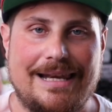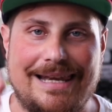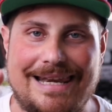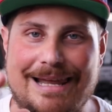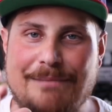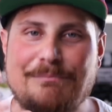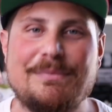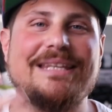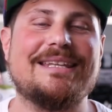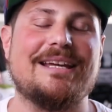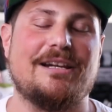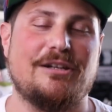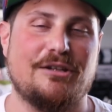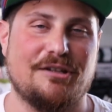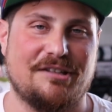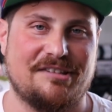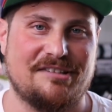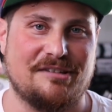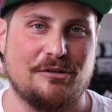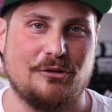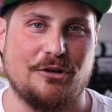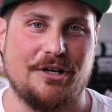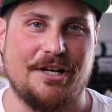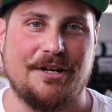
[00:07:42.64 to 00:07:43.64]
Let me tell you a
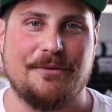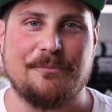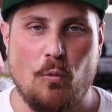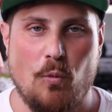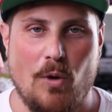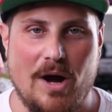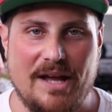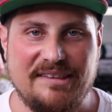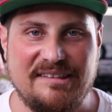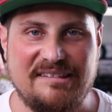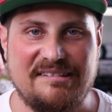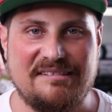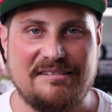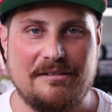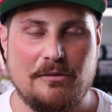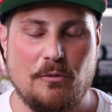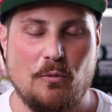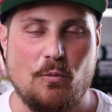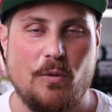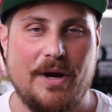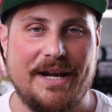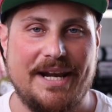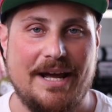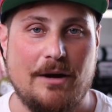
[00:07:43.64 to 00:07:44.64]
story. Once,
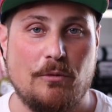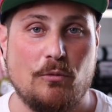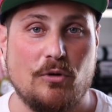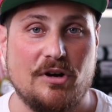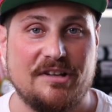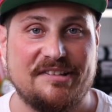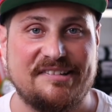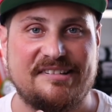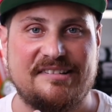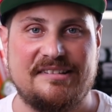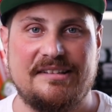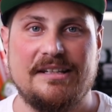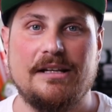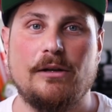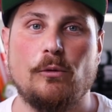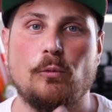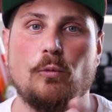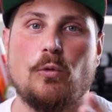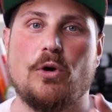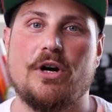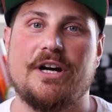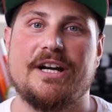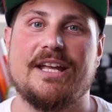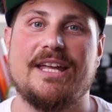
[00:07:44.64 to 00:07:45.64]
when I was still
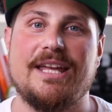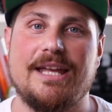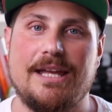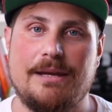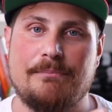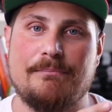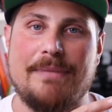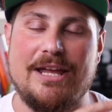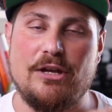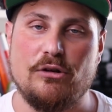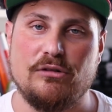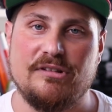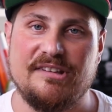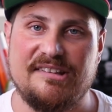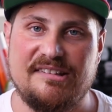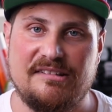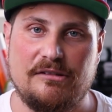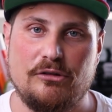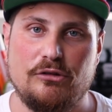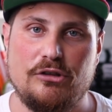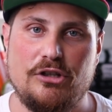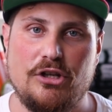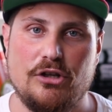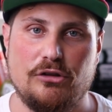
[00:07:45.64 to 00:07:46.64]
working in my own
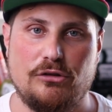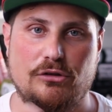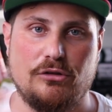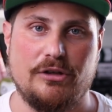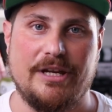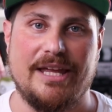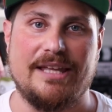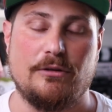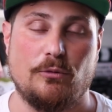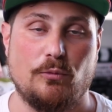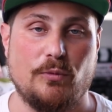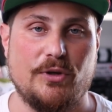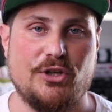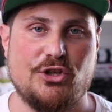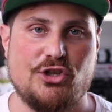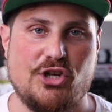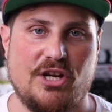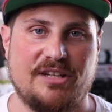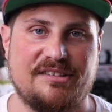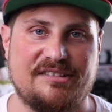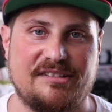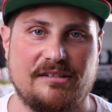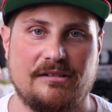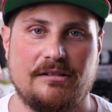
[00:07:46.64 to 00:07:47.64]
studio together with
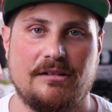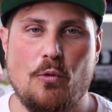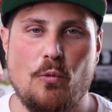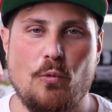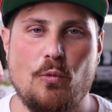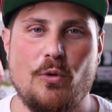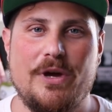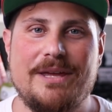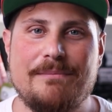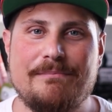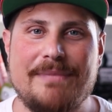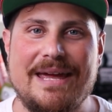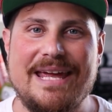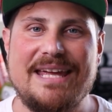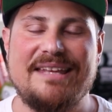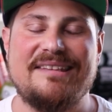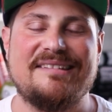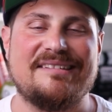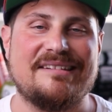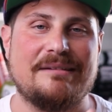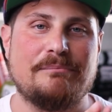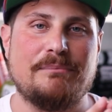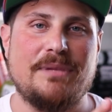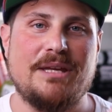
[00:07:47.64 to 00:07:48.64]
Jason, we made
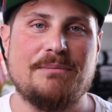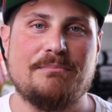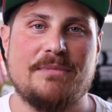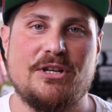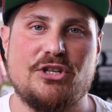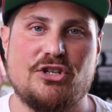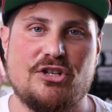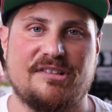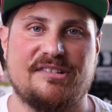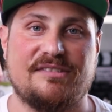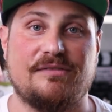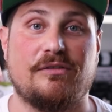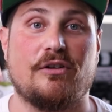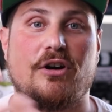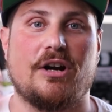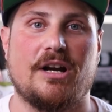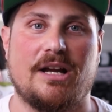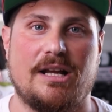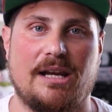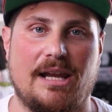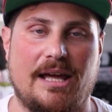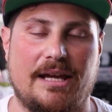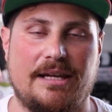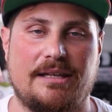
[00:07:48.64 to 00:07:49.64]
some images for a
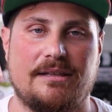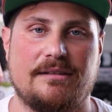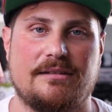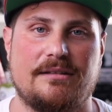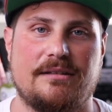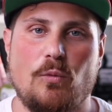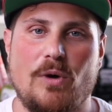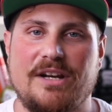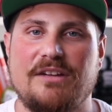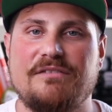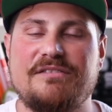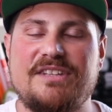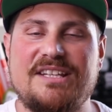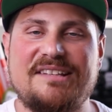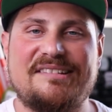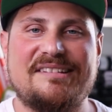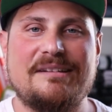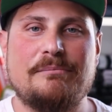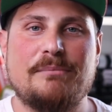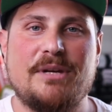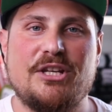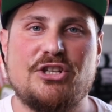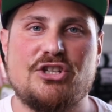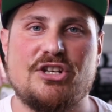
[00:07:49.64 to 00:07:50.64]
client. One of these
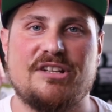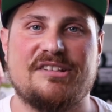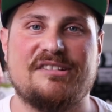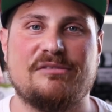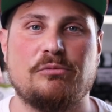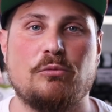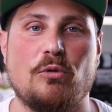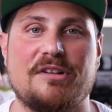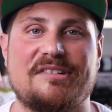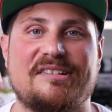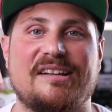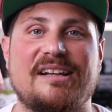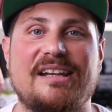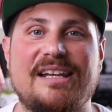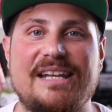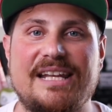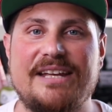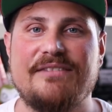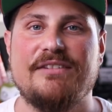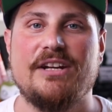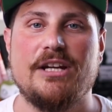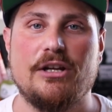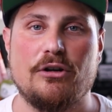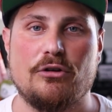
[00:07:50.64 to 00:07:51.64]
images was a
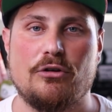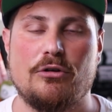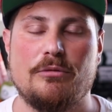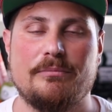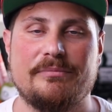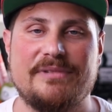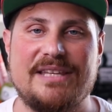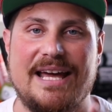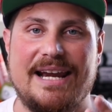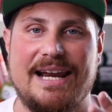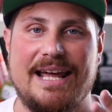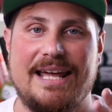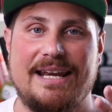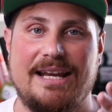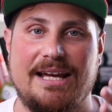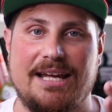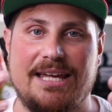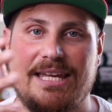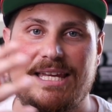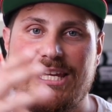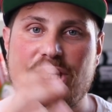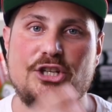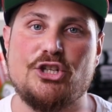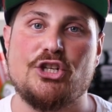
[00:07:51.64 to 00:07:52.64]
living room that had a
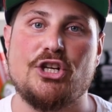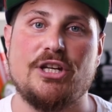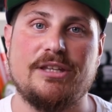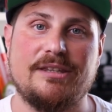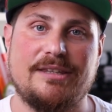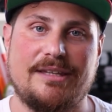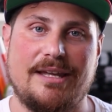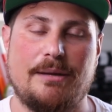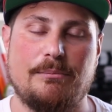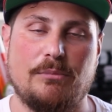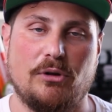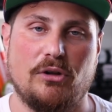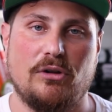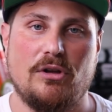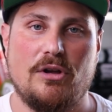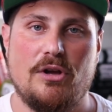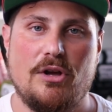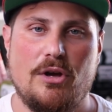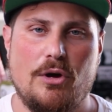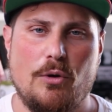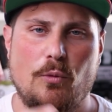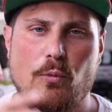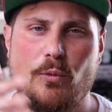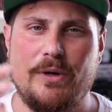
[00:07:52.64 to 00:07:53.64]
kitchen table
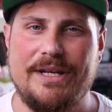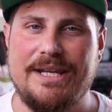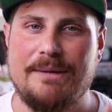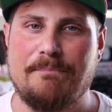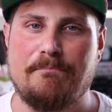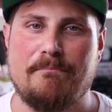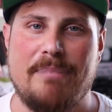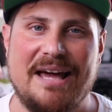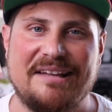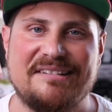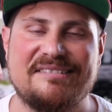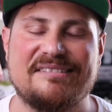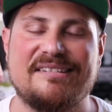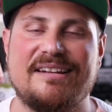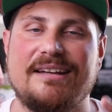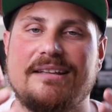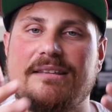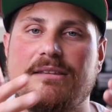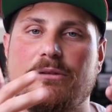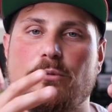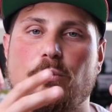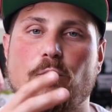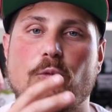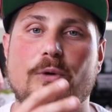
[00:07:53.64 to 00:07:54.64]
with a
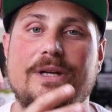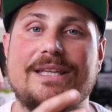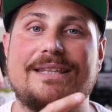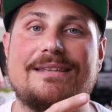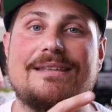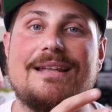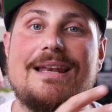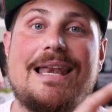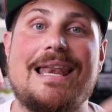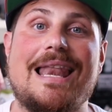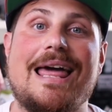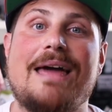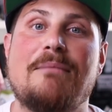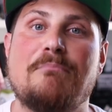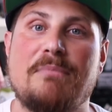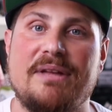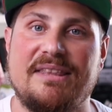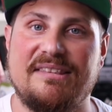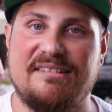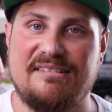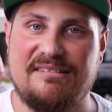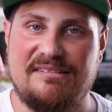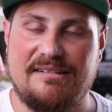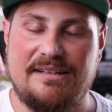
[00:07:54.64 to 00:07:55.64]
basket with
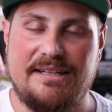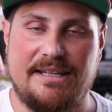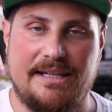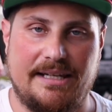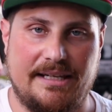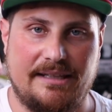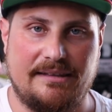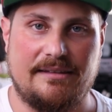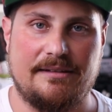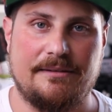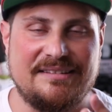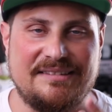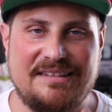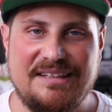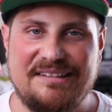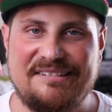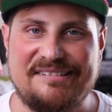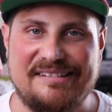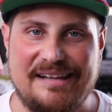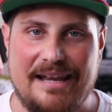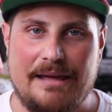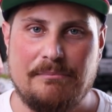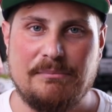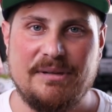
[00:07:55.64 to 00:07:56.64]
lemons in it.
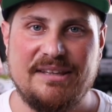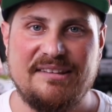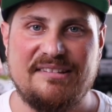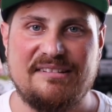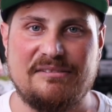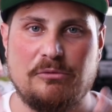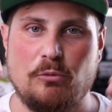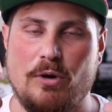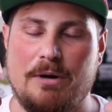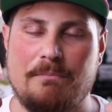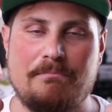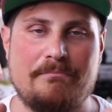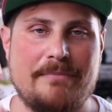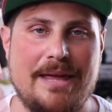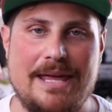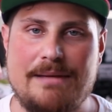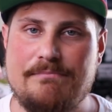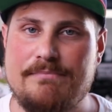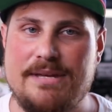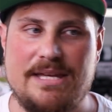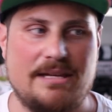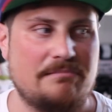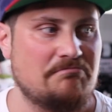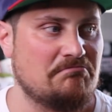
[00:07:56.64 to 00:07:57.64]
These lemons were
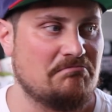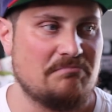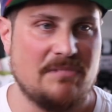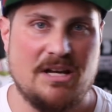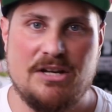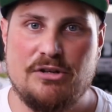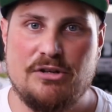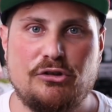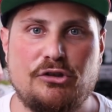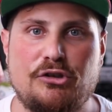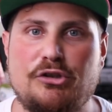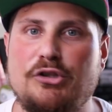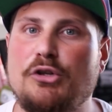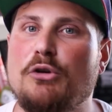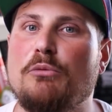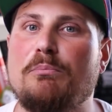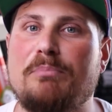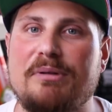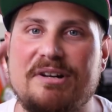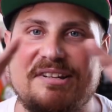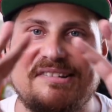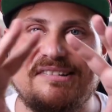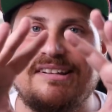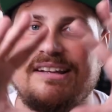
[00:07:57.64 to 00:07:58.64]
maybe
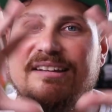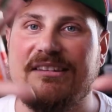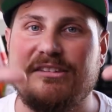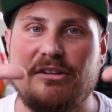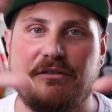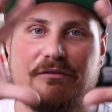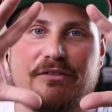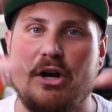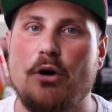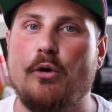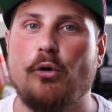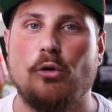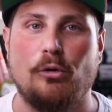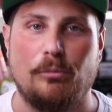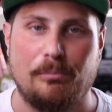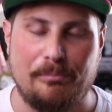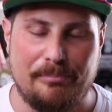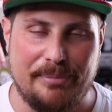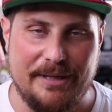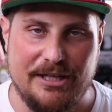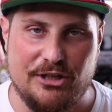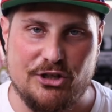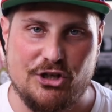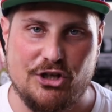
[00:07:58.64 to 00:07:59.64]
2% of the whole
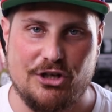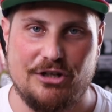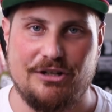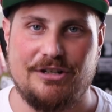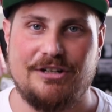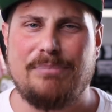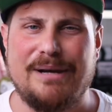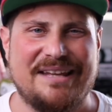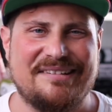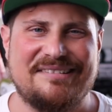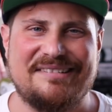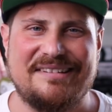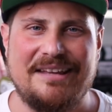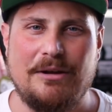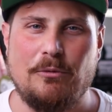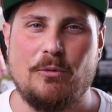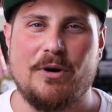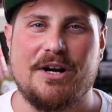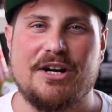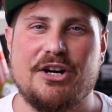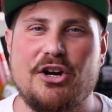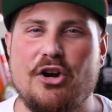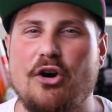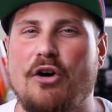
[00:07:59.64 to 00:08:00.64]
picture. Plus they
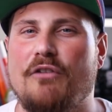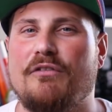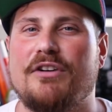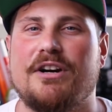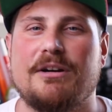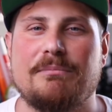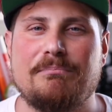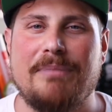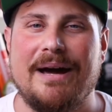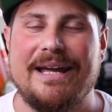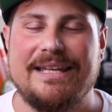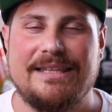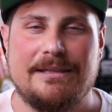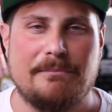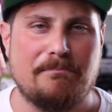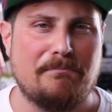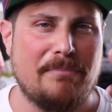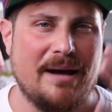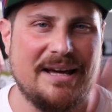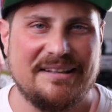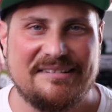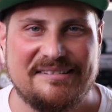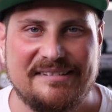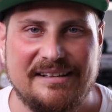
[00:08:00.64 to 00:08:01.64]
were covered by the
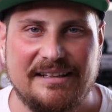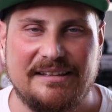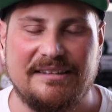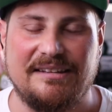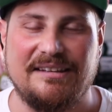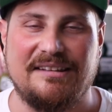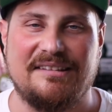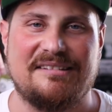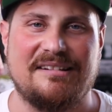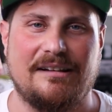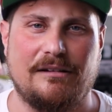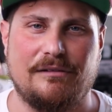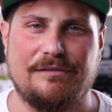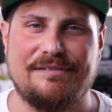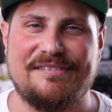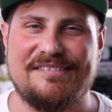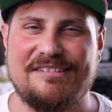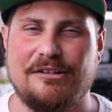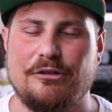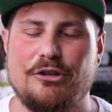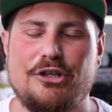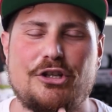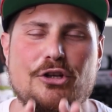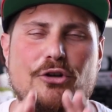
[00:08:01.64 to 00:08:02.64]
basket itself,
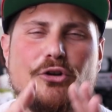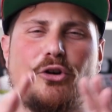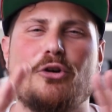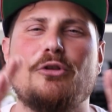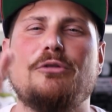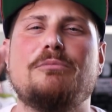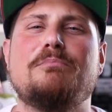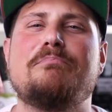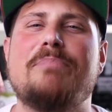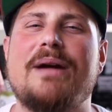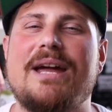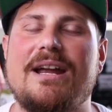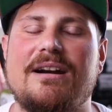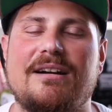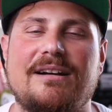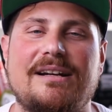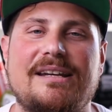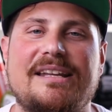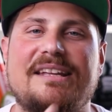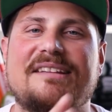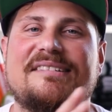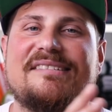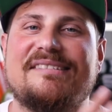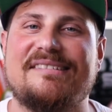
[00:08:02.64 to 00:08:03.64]
so you could
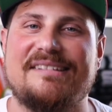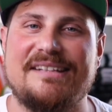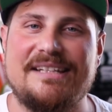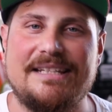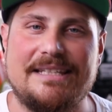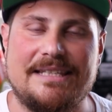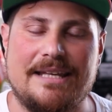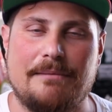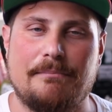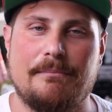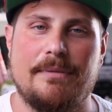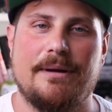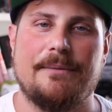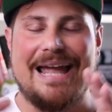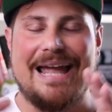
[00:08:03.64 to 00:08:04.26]
barely see them.